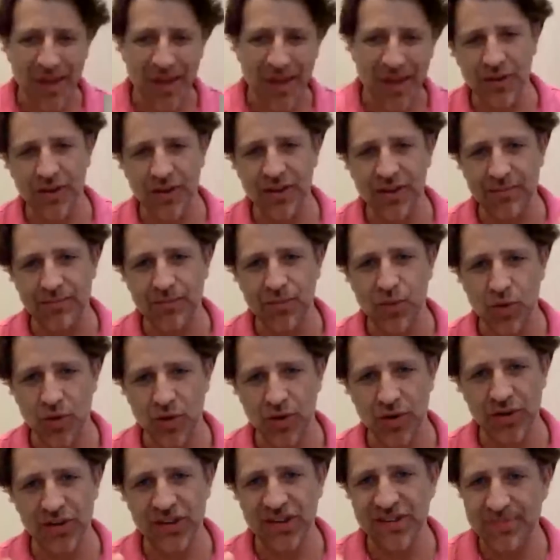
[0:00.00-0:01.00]
make people
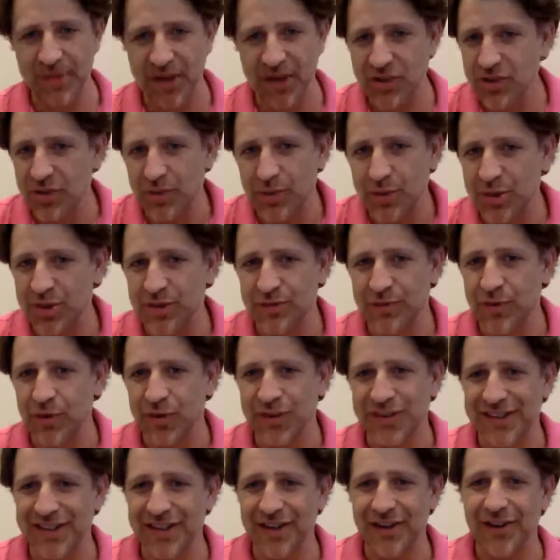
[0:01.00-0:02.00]
feel important and
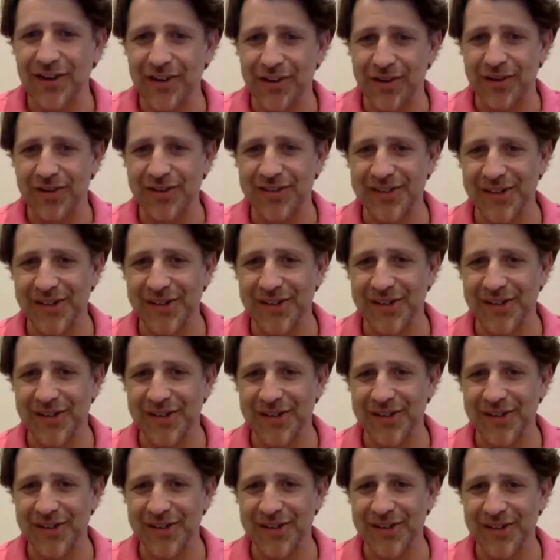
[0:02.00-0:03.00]
special, which of course they are,
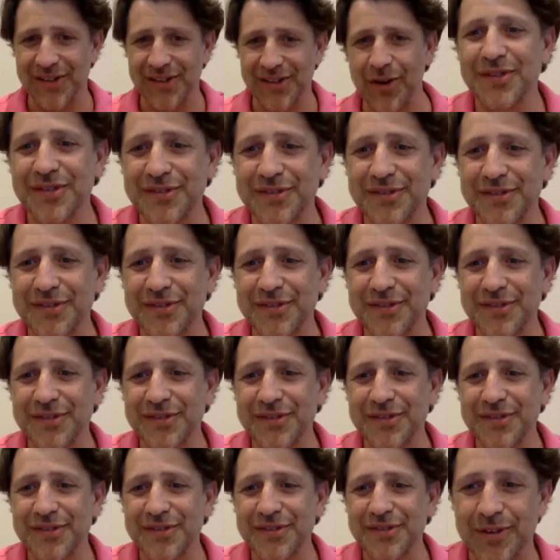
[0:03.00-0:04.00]
because they're our
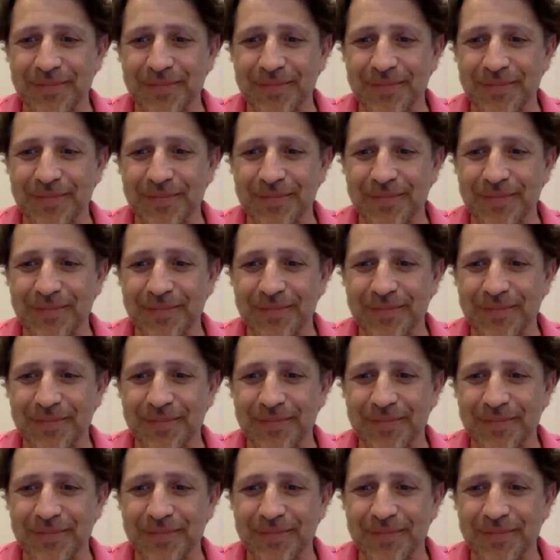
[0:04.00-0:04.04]
users.